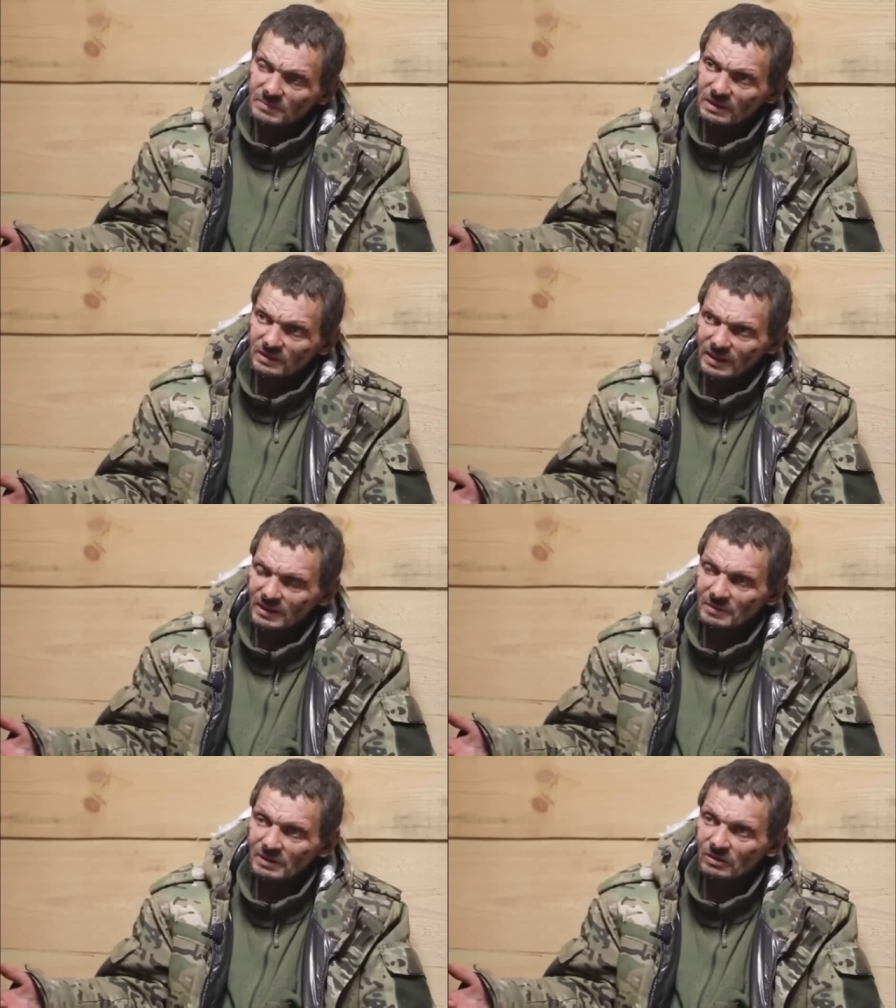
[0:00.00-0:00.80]
Not to
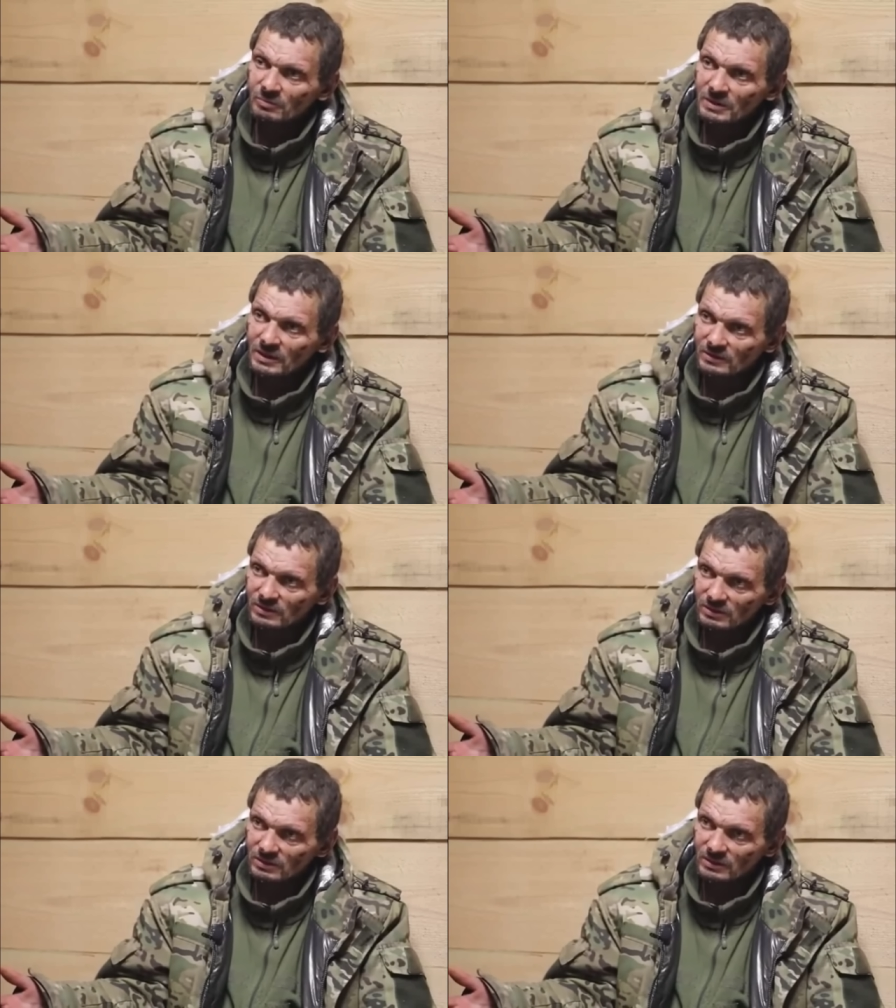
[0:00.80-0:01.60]
let the enemy get
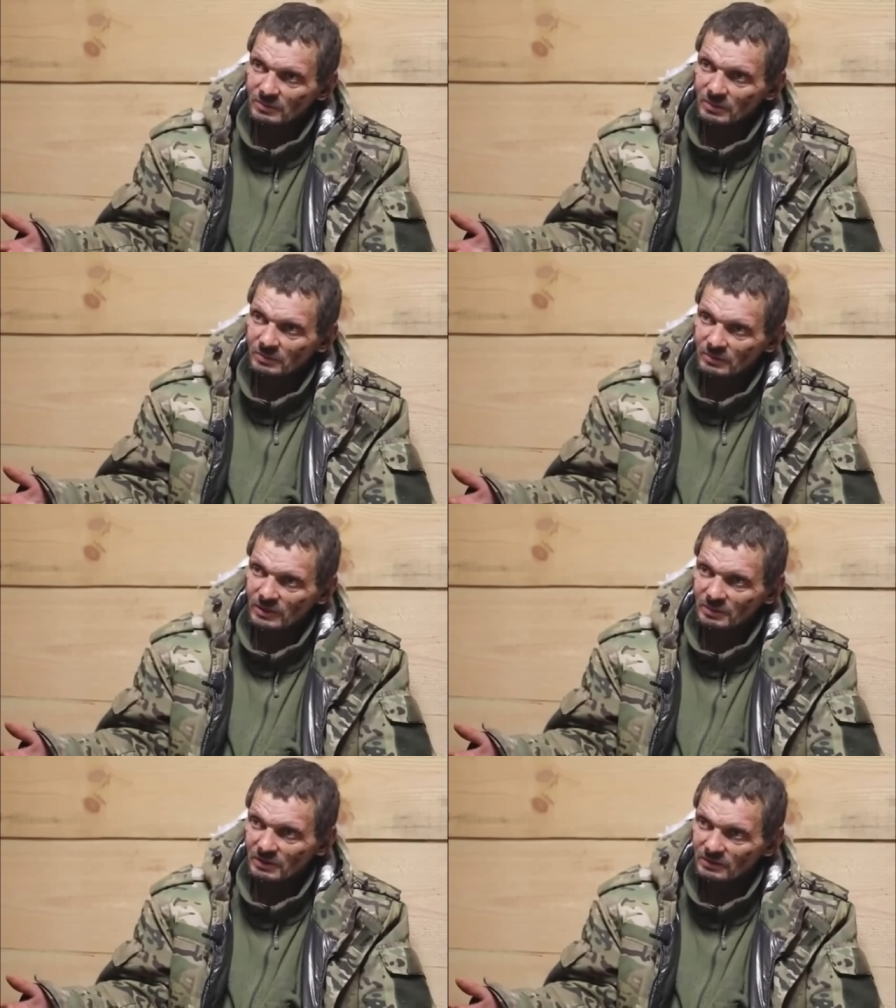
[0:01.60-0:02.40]
closer than 15
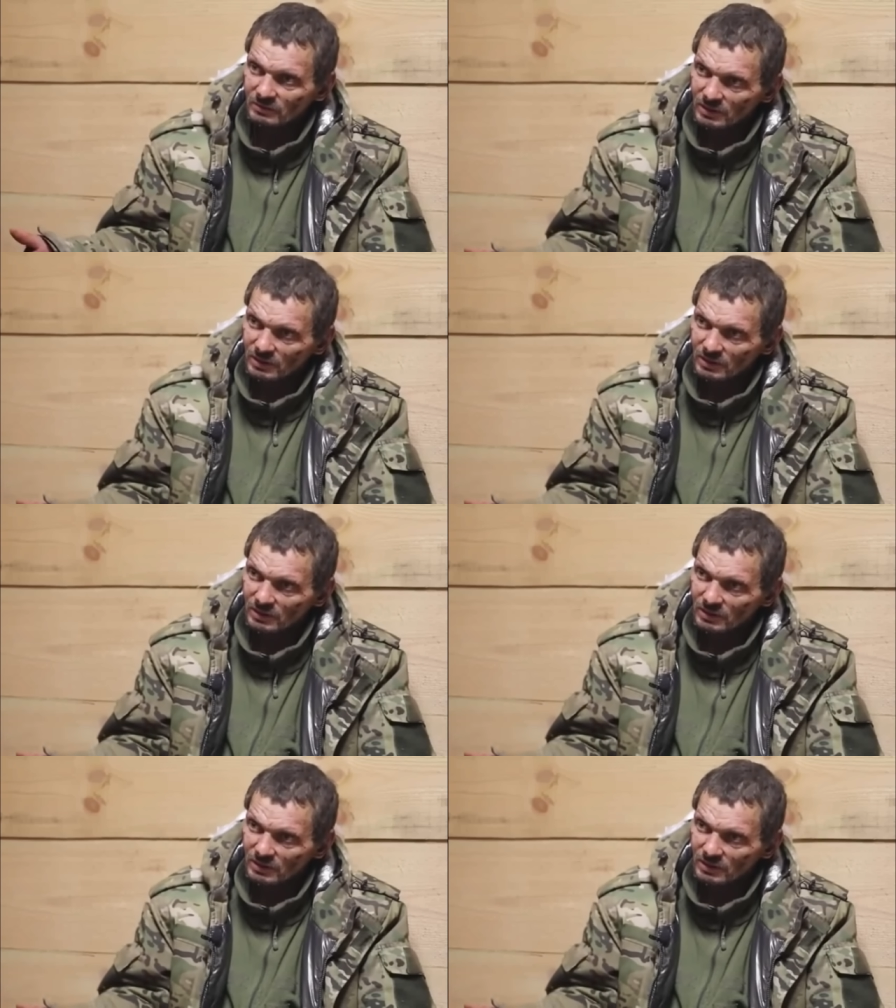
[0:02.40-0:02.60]
meters.